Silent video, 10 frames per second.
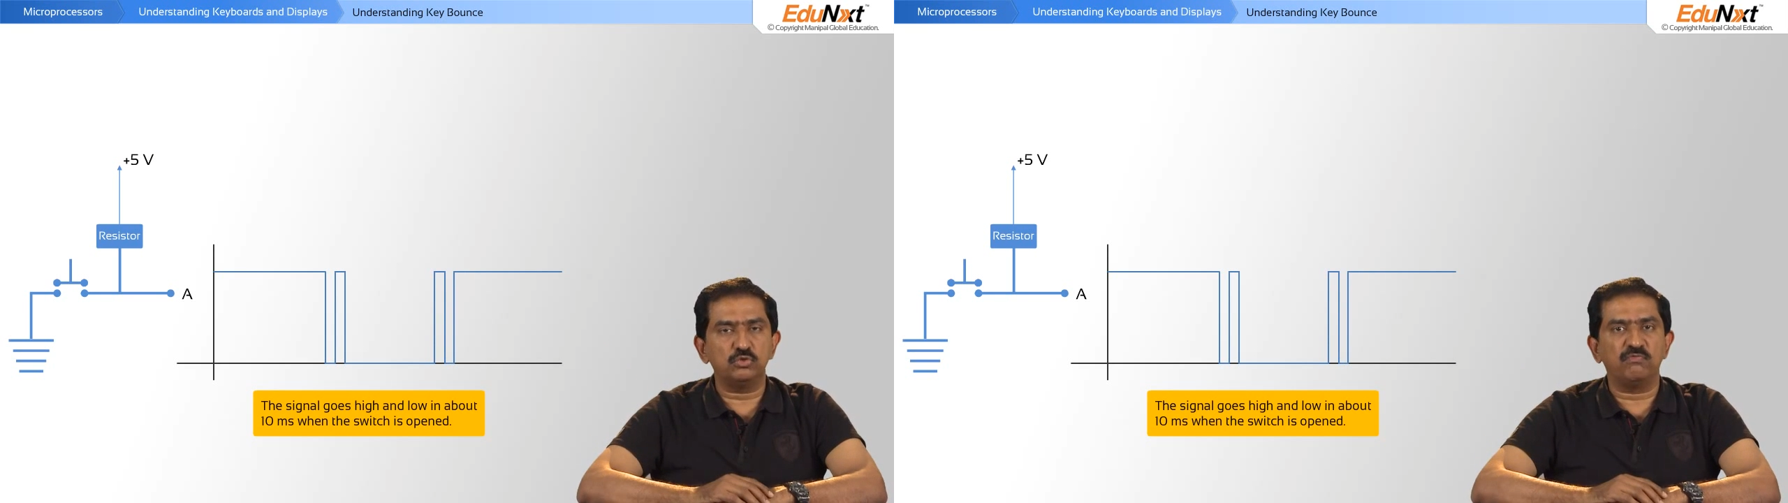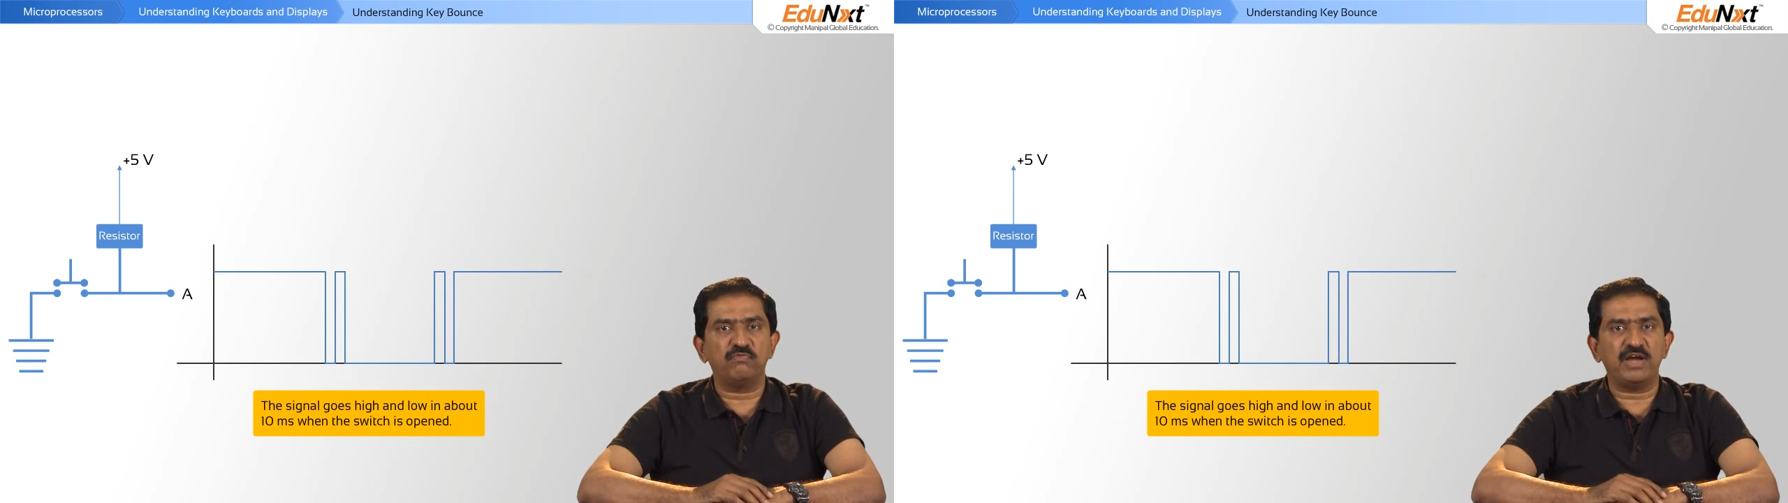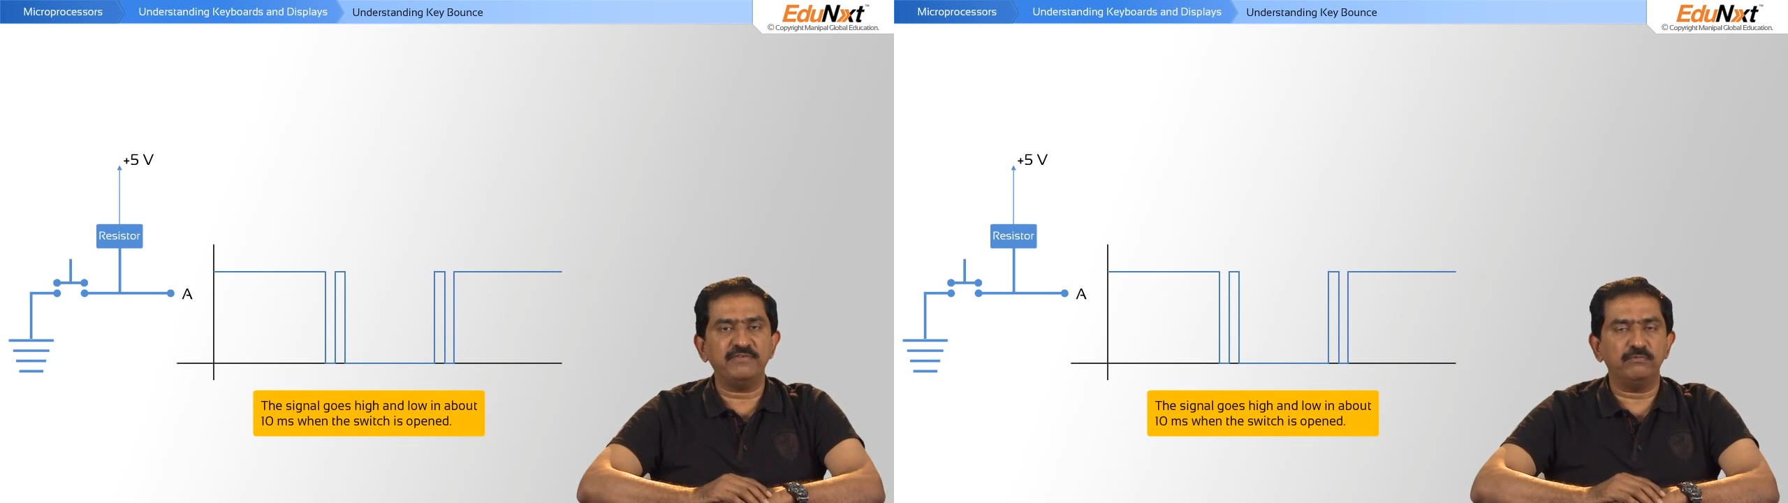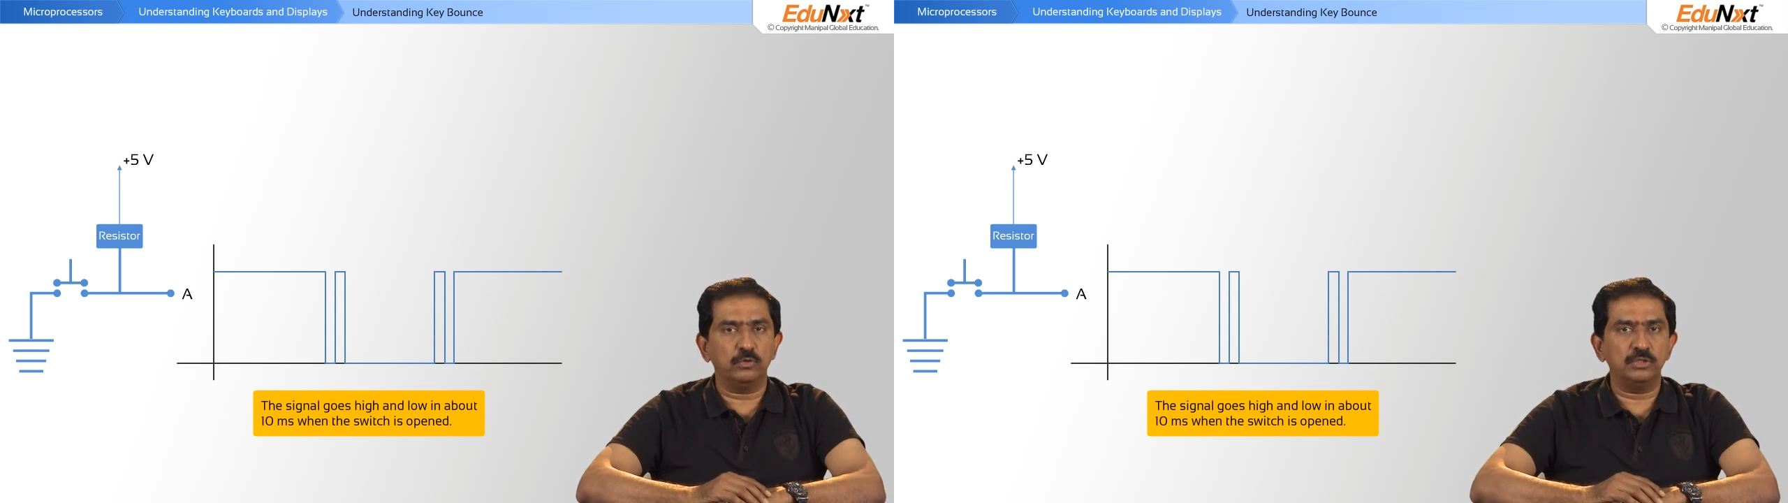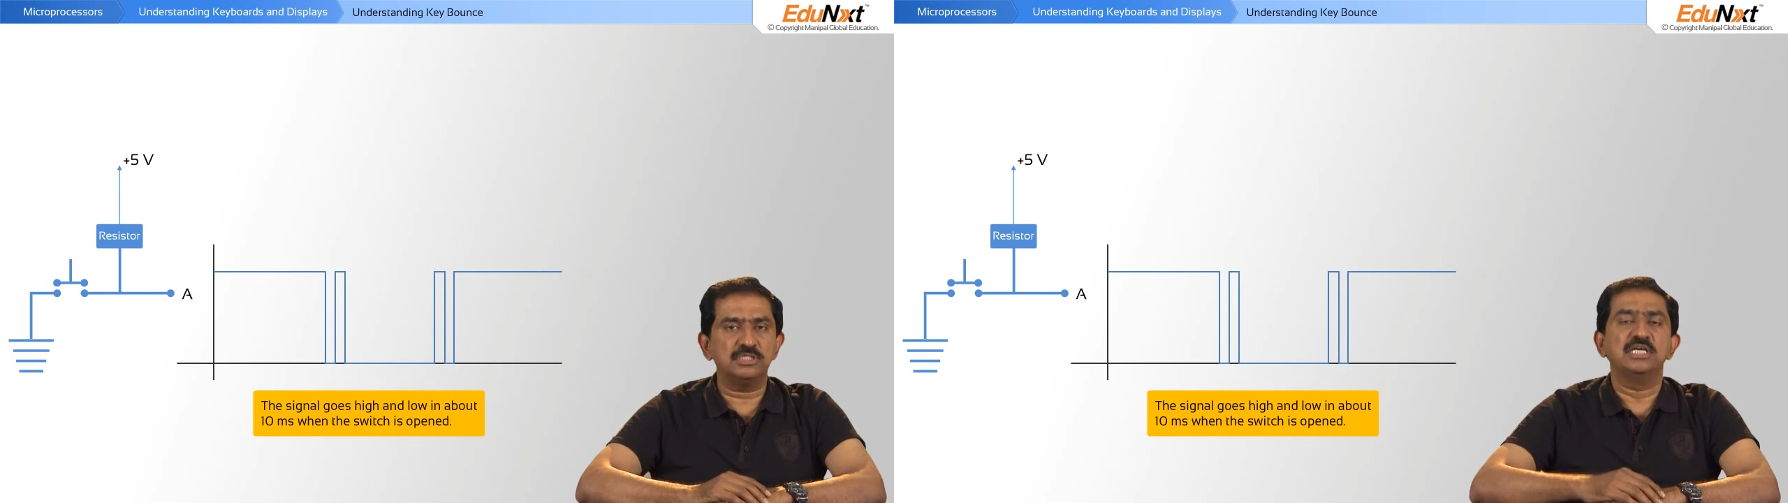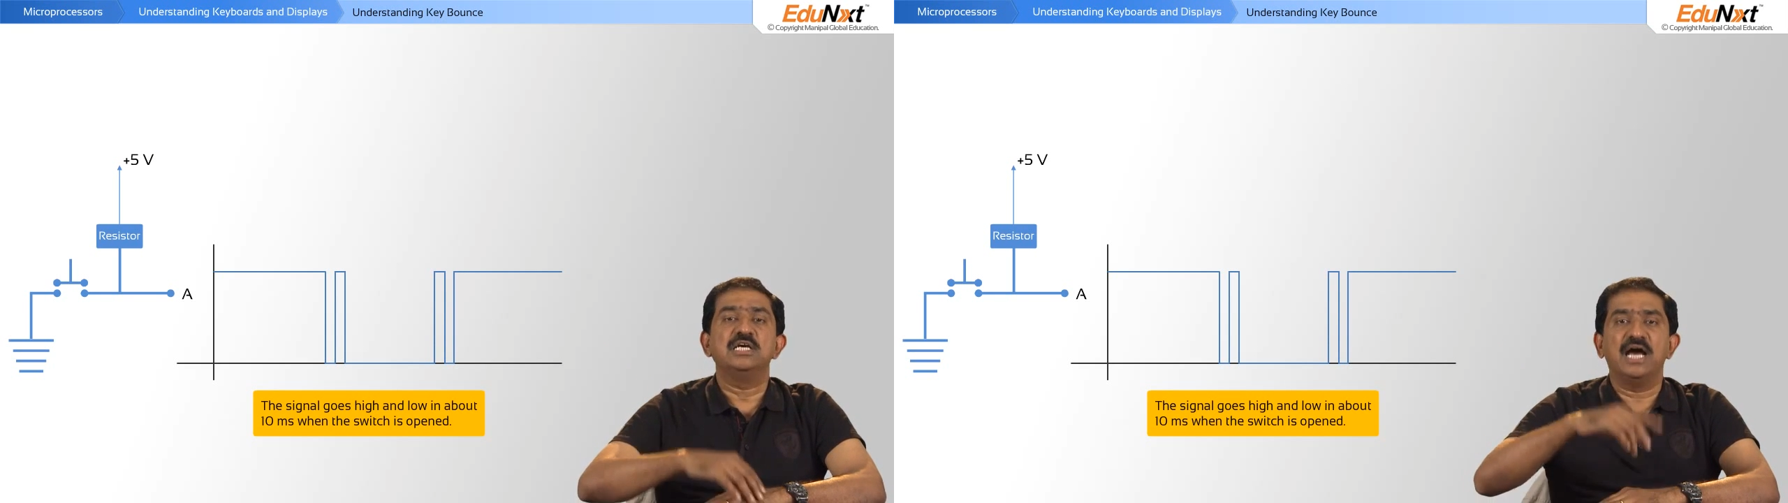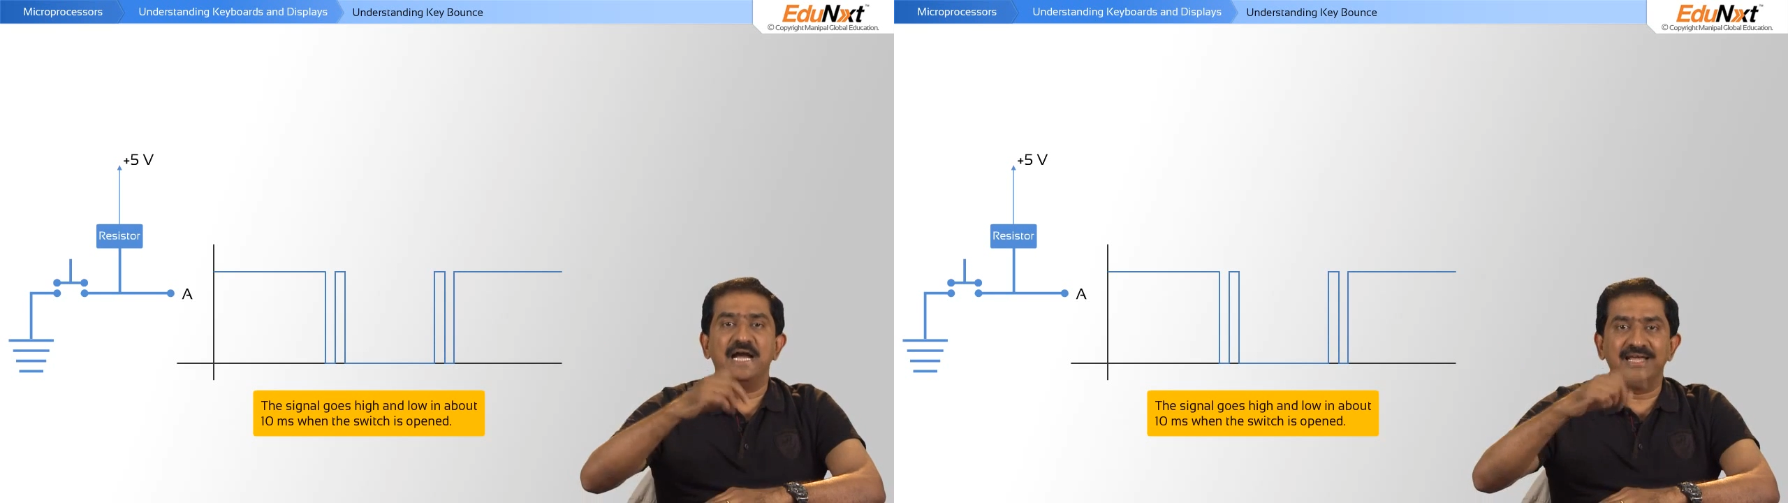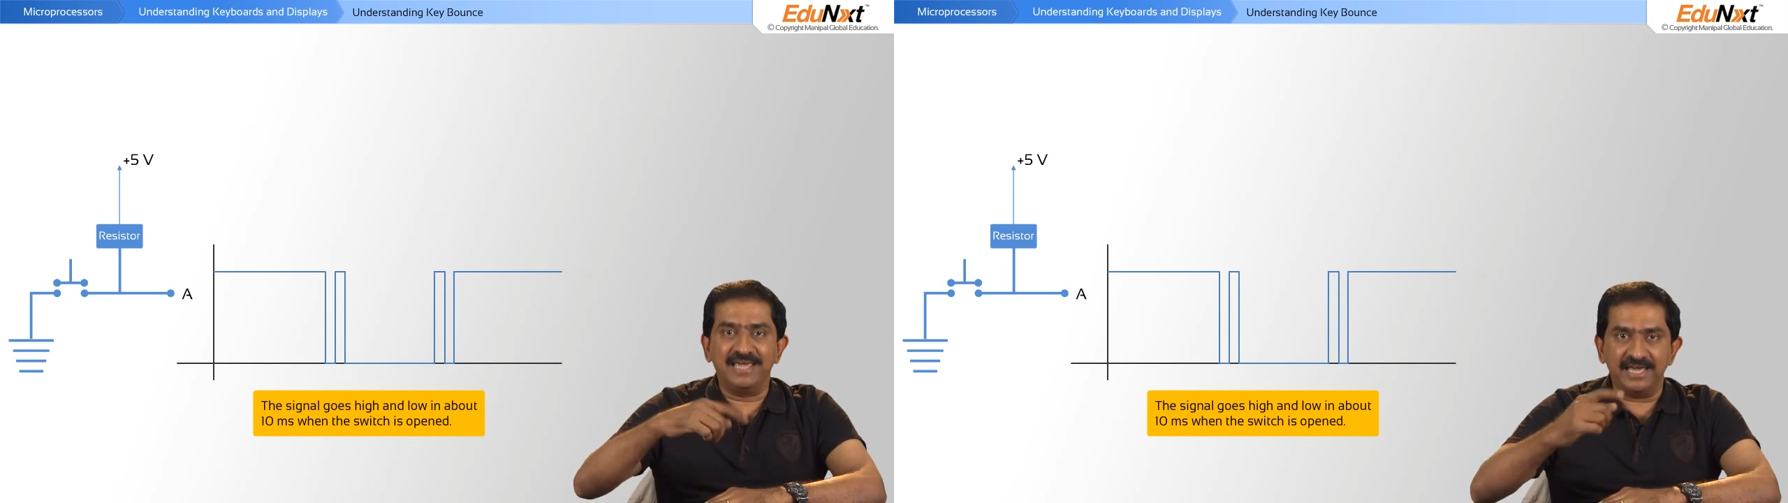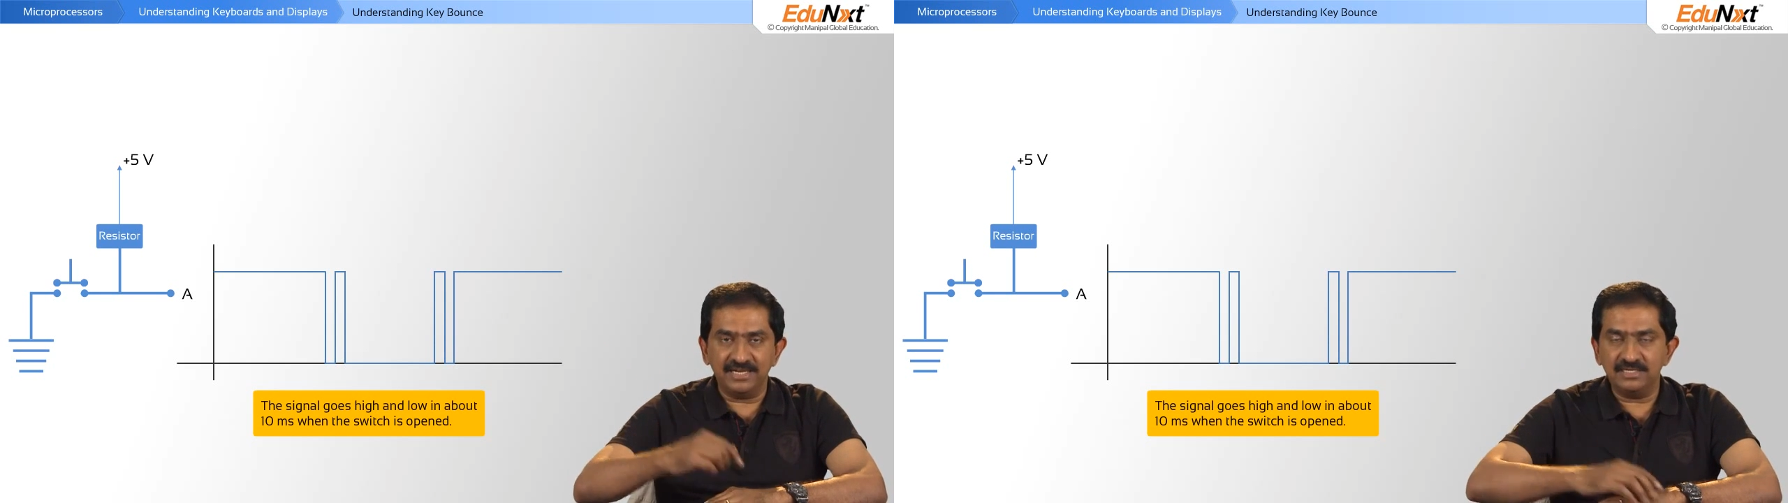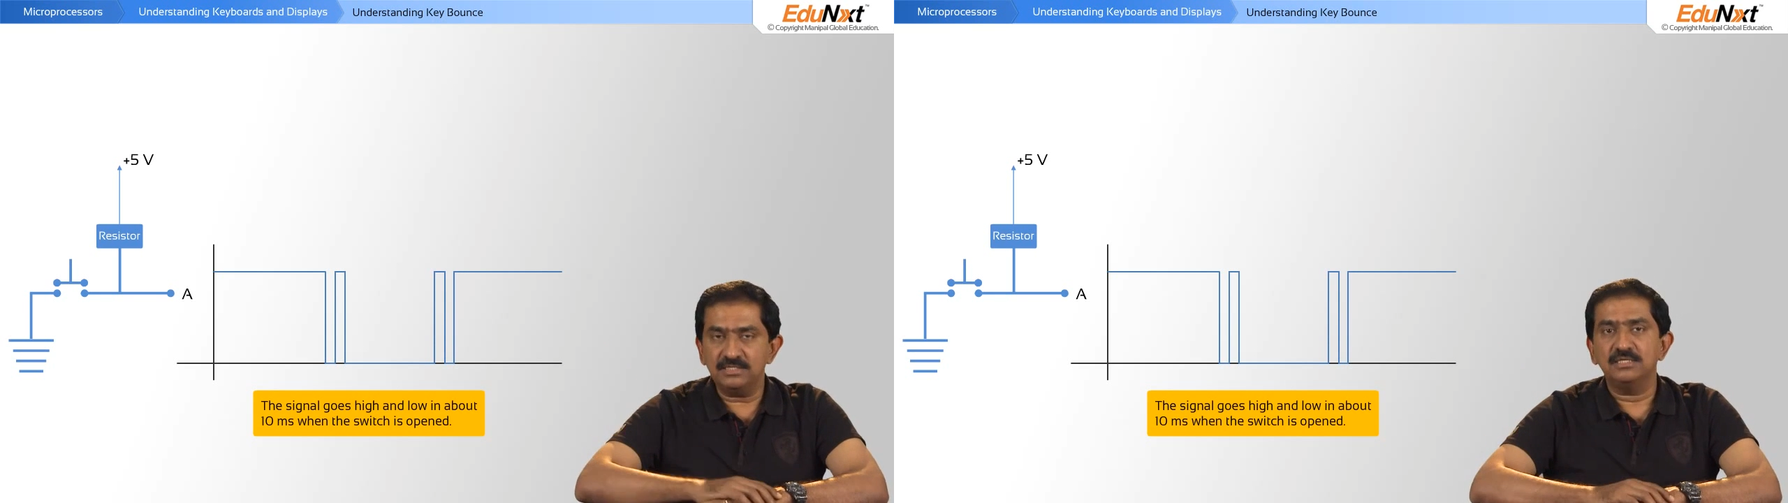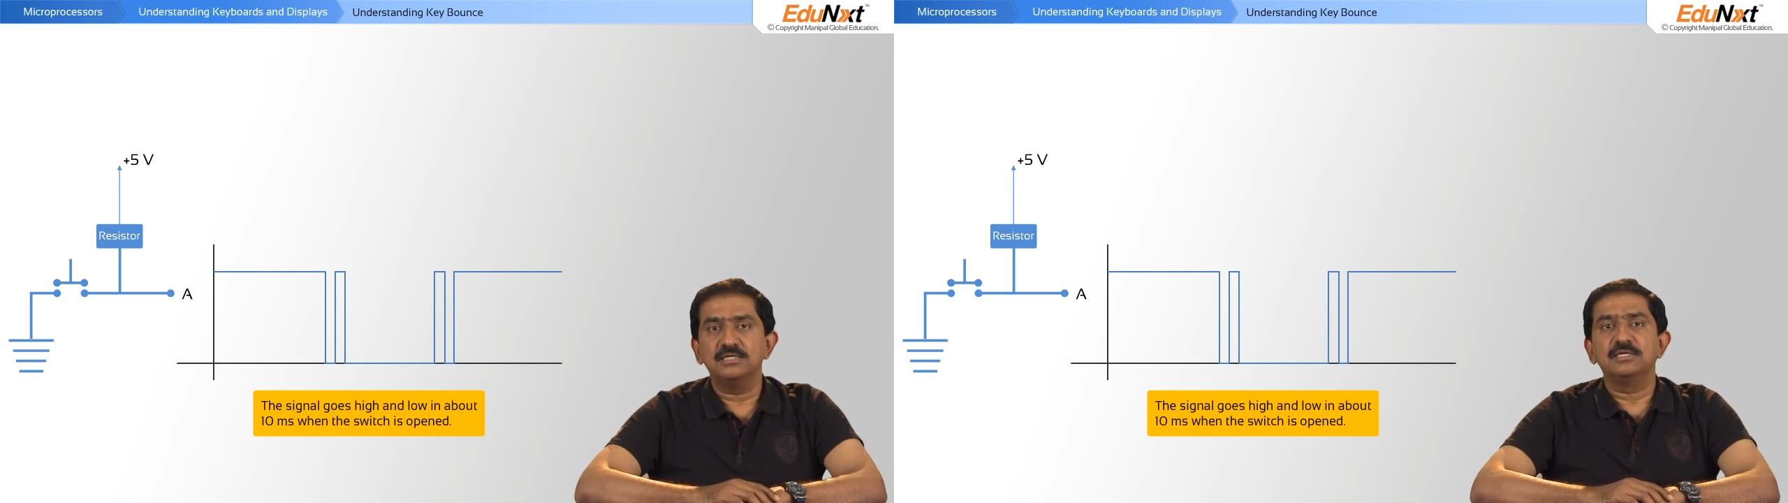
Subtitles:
to 5 volts again